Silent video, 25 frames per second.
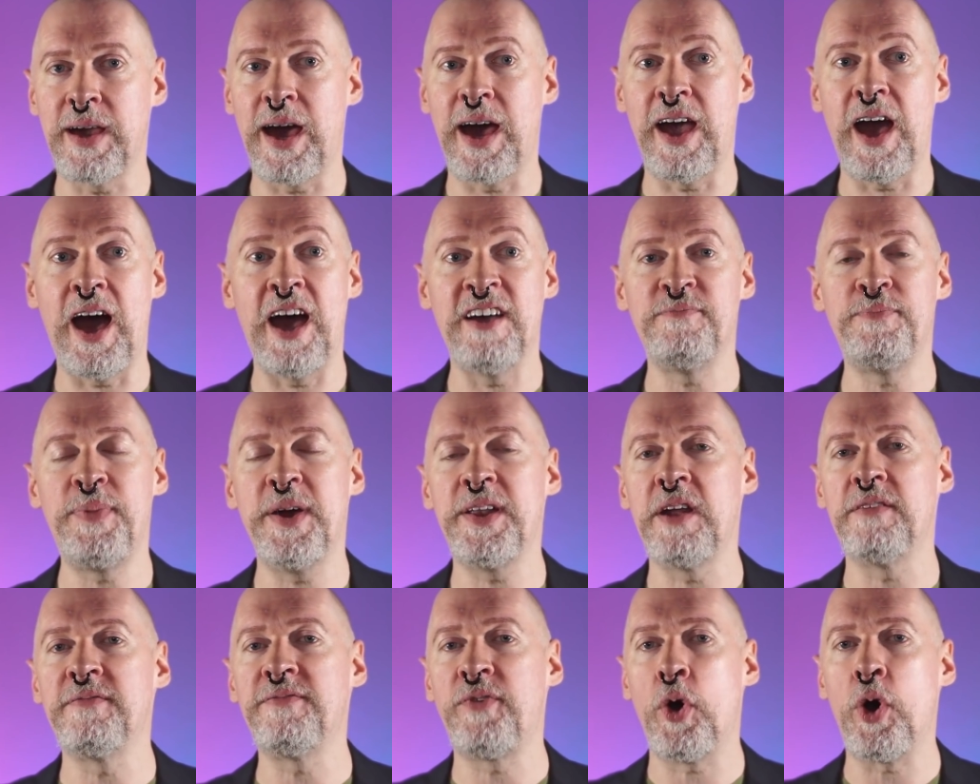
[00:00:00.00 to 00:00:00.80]
I, have
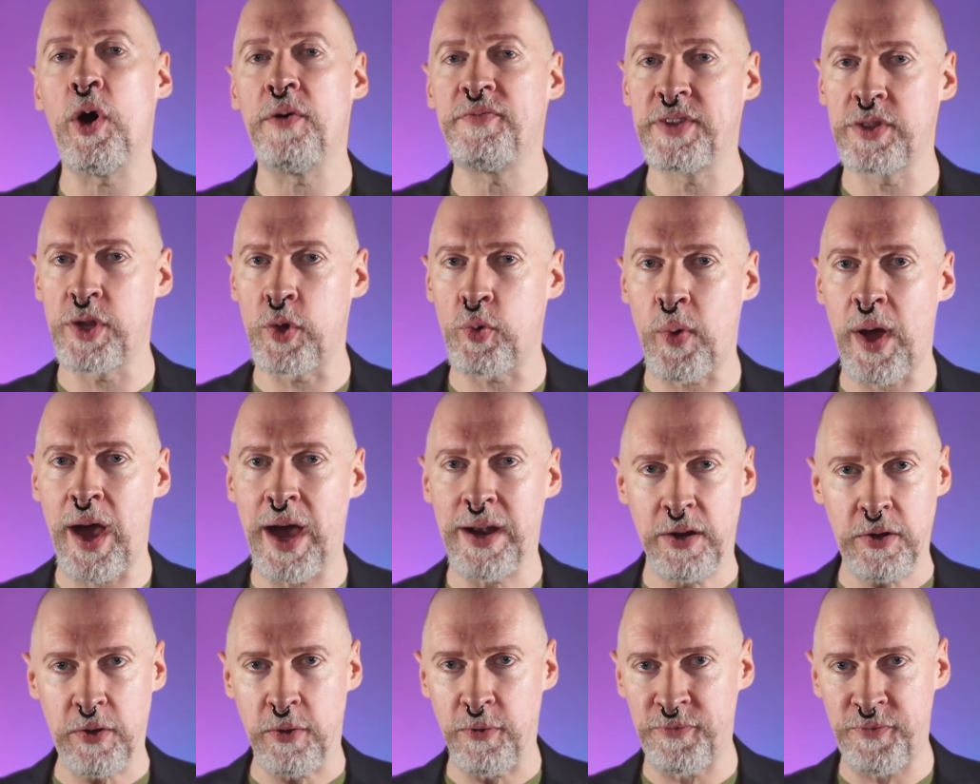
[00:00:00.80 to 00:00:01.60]
been involved in the
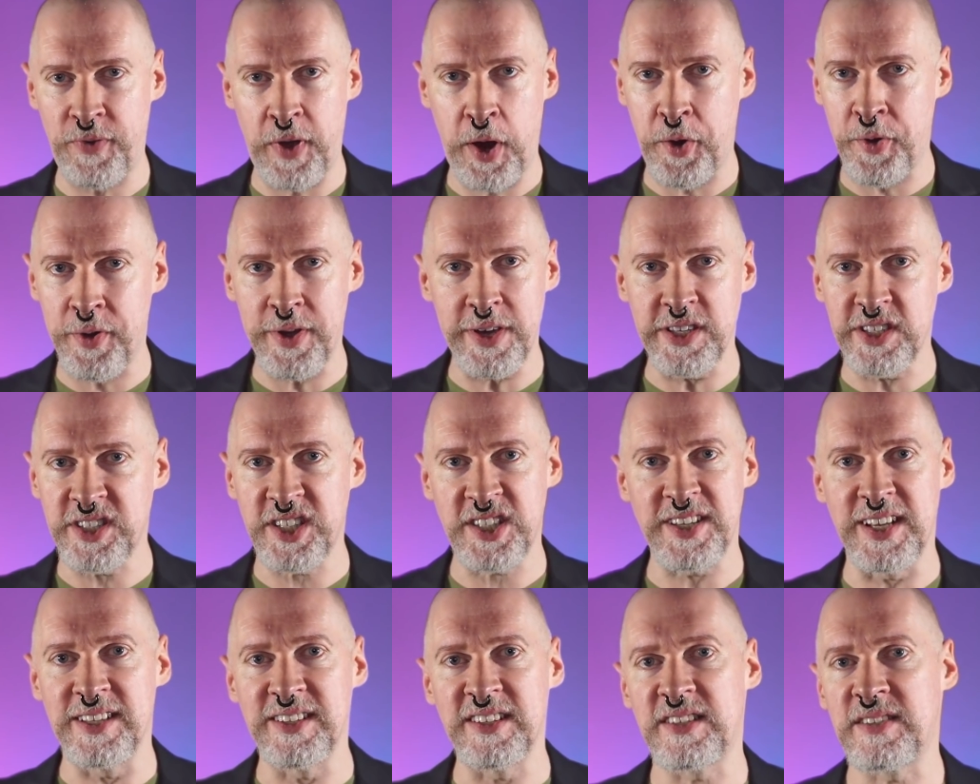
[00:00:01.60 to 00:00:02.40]
Radical Faeries
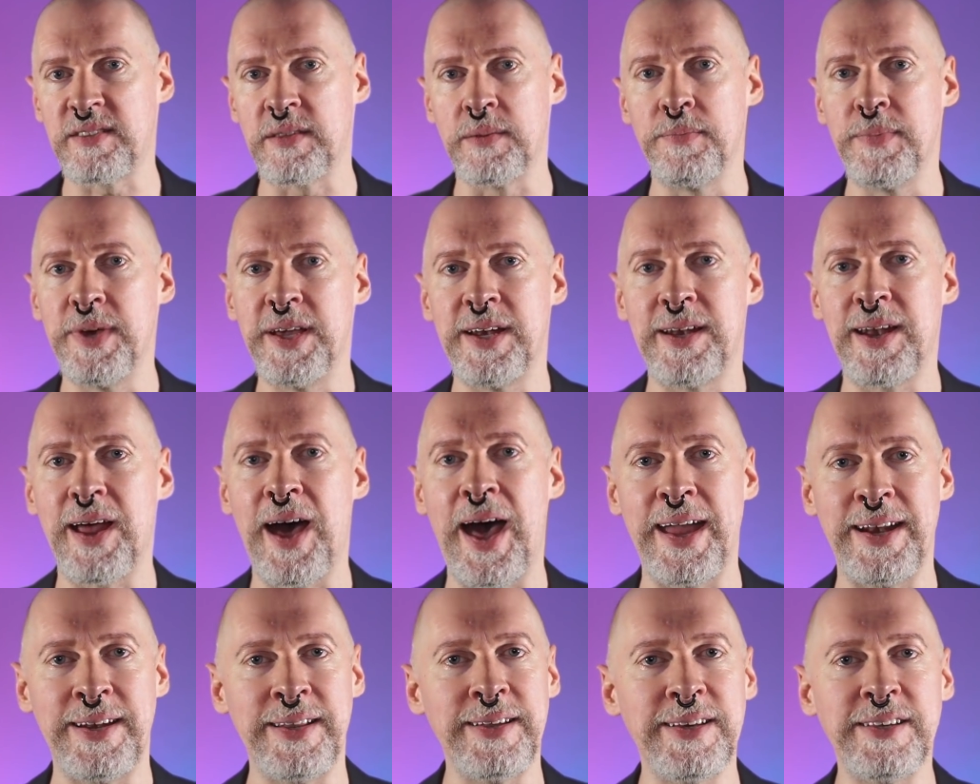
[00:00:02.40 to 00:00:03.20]
since the mid
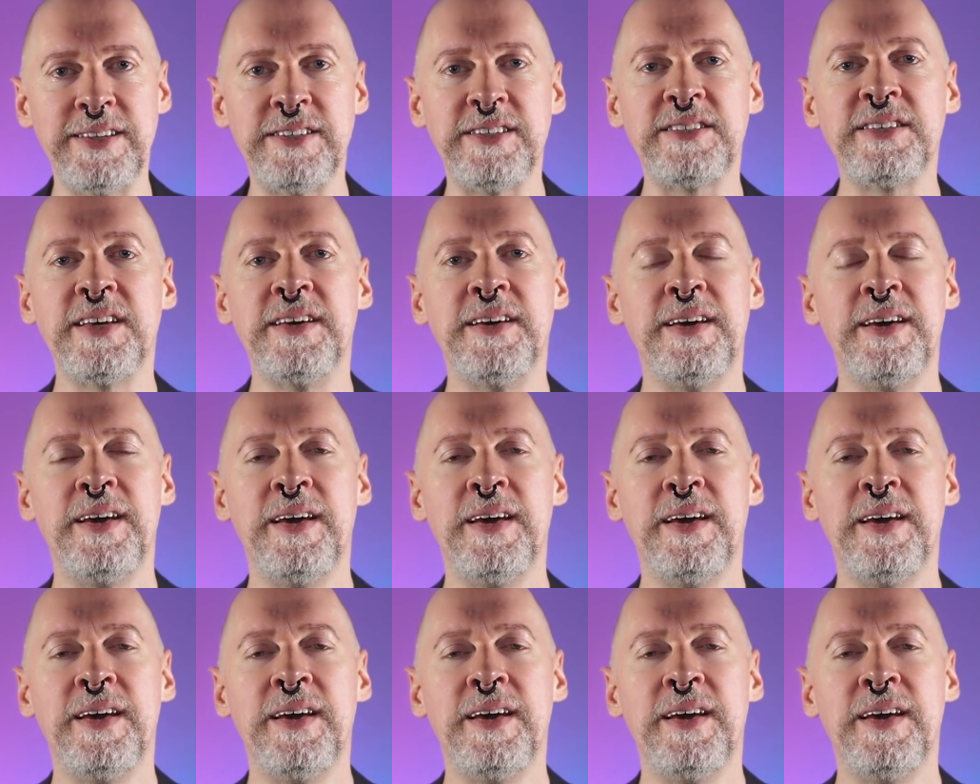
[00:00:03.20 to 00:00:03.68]
'90s,